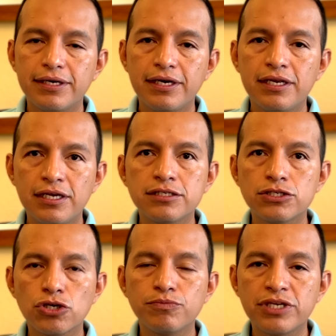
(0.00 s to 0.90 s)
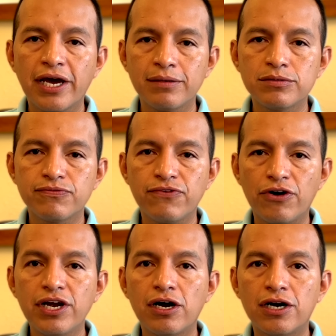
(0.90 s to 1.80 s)
It is sometimes
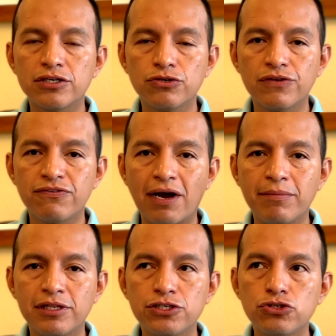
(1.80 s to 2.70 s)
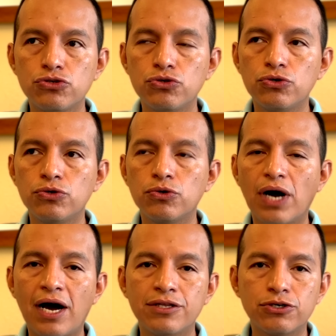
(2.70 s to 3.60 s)
very hard to the families to
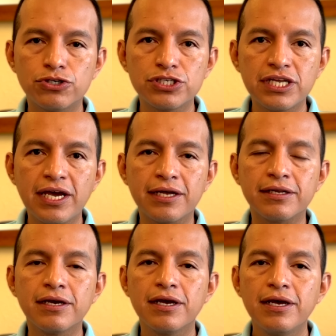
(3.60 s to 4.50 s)
understand